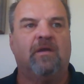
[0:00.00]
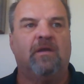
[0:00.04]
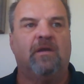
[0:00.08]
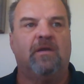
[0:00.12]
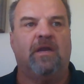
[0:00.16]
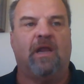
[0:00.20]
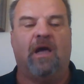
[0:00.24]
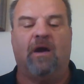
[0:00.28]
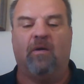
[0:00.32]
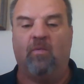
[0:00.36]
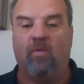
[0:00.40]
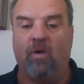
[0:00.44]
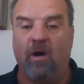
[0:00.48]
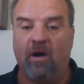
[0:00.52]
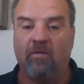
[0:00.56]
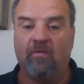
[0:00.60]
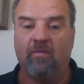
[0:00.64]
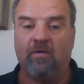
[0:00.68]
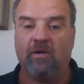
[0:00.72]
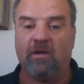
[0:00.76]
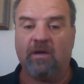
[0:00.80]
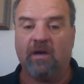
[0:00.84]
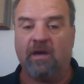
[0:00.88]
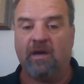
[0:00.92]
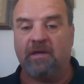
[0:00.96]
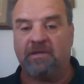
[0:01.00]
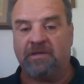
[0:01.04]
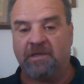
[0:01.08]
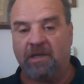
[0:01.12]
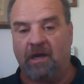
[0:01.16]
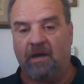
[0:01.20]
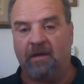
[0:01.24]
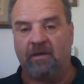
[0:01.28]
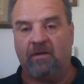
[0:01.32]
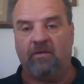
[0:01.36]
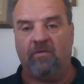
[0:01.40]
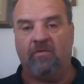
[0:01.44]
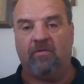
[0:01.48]
Now, what we're going to
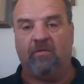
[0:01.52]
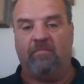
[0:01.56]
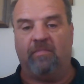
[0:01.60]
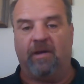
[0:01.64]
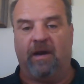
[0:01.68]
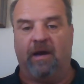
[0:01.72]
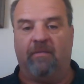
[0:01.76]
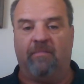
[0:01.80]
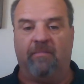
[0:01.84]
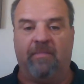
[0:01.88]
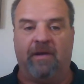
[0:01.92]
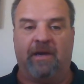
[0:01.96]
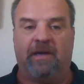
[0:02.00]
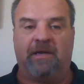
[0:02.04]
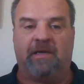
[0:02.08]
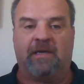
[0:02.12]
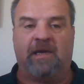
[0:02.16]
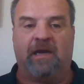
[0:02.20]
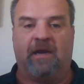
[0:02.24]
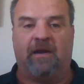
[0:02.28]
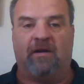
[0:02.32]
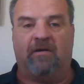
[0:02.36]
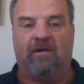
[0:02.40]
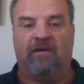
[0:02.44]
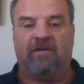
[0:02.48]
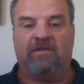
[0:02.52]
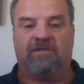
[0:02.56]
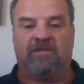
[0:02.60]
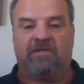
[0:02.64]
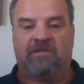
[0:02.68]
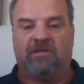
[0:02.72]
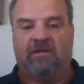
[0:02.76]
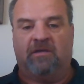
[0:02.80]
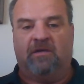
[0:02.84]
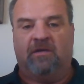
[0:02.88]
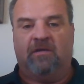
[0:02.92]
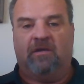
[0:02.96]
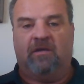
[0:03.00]
tell you about Medicare
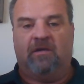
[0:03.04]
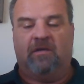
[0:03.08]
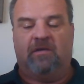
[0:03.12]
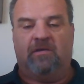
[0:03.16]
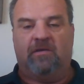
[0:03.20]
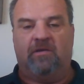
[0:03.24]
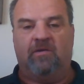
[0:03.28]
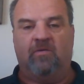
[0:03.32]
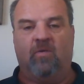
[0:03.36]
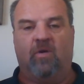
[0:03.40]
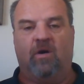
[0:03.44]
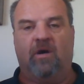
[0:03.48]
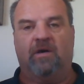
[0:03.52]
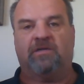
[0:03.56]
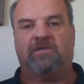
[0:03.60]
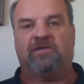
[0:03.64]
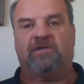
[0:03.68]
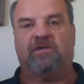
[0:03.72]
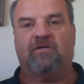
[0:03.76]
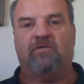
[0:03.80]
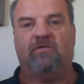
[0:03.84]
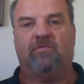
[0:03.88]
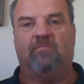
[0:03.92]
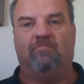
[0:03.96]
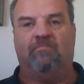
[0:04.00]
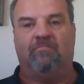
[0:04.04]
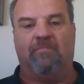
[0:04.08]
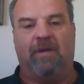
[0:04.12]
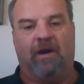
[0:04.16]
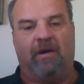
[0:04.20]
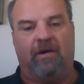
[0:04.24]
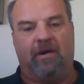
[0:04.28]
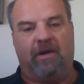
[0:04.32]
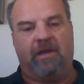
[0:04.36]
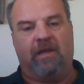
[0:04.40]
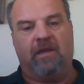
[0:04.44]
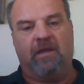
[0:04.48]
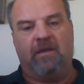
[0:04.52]
is you want to
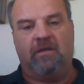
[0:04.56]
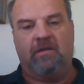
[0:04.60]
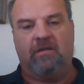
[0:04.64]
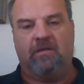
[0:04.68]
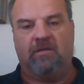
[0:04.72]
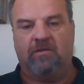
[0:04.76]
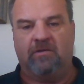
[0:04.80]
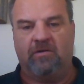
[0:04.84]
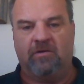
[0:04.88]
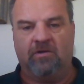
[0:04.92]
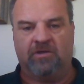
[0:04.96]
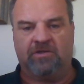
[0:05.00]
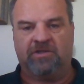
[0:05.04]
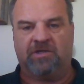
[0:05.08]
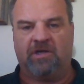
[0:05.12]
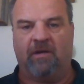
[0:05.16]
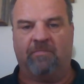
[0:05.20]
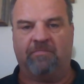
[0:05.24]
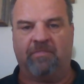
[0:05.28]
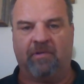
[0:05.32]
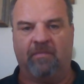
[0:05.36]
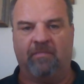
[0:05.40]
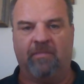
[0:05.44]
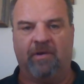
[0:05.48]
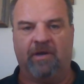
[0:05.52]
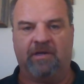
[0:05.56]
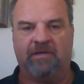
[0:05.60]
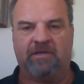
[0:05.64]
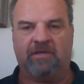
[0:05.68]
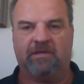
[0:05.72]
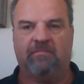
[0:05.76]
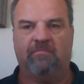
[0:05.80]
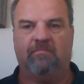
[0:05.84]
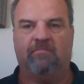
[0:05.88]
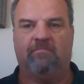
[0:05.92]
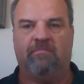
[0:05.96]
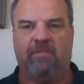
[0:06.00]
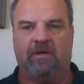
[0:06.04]
marry your
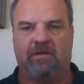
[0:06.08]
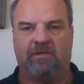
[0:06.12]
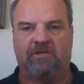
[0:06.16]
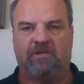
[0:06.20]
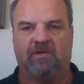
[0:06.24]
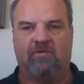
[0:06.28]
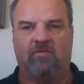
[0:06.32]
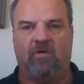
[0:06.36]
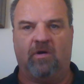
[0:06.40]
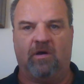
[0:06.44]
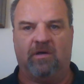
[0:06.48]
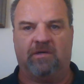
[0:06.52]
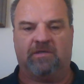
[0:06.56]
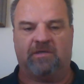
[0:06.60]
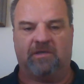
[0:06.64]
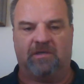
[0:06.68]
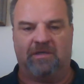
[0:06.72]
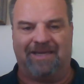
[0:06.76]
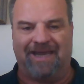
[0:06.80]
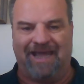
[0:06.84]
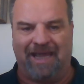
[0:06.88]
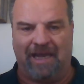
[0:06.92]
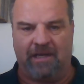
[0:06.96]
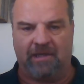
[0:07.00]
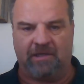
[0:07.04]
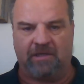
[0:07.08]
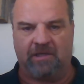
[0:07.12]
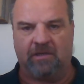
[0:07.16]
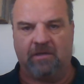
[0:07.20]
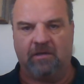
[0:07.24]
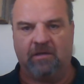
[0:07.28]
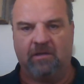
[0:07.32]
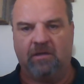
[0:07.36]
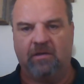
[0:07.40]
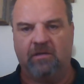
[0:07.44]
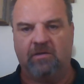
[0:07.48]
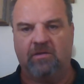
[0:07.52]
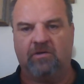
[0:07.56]
supplement, but you want to date
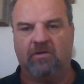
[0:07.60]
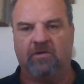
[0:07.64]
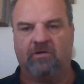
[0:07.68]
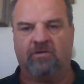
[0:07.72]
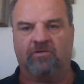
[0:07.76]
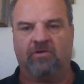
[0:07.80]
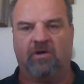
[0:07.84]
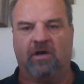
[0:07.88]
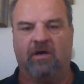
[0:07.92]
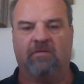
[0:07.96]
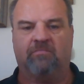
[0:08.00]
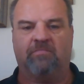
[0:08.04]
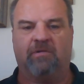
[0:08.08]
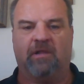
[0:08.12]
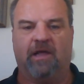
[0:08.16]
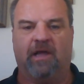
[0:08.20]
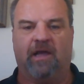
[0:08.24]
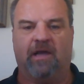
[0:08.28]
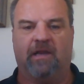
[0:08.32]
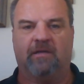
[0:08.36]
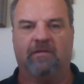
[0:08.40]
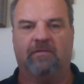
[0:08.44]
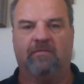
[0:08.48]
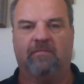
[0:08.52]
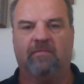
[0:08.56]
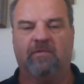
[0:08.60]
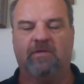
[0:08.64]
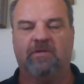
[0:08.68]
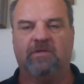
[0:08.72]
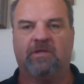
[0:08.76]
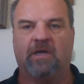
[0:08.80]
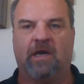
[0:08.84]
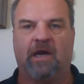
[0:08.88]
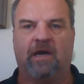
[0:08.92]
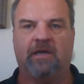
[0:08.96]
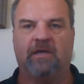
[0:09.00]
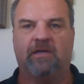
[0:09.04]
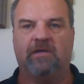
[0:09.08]
your drug plan.
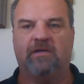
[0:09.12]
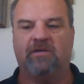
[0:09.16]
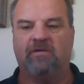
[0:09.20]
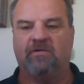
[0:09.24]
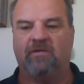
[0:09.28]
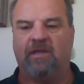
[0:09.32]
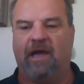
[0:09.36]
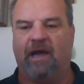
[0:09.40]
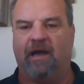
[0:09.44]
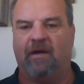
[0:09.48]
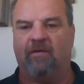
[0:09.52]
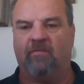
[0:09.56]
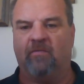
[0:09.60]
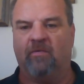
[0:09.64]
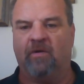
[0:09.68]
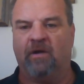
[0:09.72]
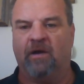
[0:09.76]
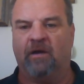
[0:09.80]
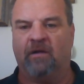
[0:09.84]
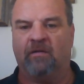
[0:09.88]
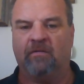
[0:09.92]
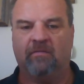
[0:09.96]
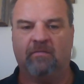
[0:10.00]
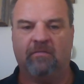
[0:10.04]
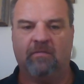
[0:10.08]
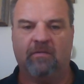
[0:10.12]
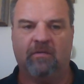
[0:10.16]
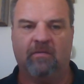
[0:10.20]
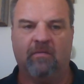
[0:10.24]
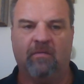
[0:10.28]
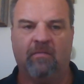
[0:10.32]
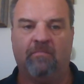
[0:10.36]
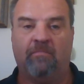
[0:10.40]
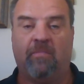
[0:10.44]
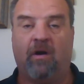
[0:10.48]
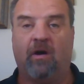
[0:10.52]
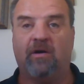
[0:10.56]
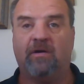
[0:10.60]
So how do you do that? Well,
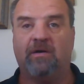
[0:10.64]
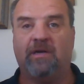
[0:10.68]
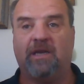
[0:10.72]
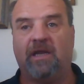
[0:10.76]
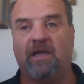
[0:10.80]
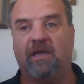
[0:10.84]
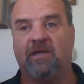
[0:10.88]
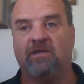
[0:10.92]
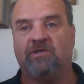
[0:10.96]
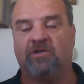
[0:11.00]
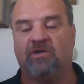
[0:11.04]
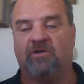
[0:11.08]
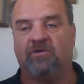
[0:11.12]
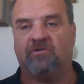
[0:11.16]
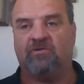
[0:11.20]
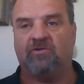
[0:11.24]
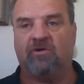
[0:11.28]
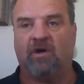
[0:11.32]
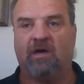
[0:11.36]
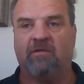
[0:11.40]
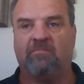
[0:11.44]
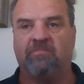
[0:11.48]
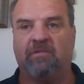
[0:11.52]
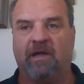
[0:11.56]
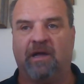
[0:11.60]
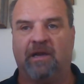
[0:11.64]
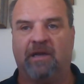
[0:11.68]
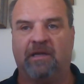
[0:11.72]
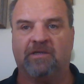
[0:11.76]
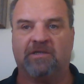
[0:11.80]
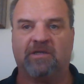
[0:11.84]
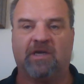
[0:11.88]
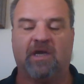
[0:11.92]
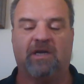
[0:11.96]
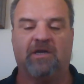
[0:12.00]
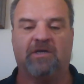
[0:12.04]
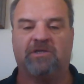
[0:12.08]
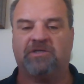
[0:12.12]
Part D is your drug plan.
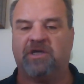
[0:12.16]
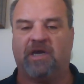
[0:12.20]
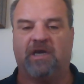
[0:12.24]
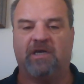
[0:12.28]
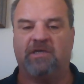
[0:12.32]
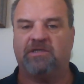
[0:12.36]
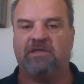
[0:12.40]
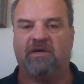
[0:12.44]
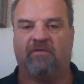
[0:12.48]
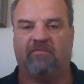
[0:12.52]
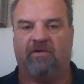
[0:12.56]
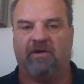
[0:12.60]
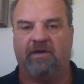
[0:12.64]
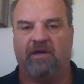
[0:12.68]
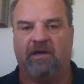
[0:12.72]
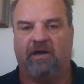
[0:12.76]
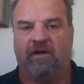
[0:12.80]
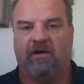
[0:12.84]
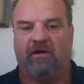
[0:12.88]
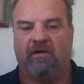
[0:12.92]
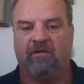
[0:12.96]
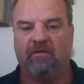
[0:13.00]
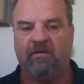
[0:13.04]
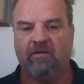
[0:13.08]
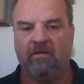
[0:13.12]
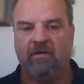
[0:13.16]
It's going to change every year.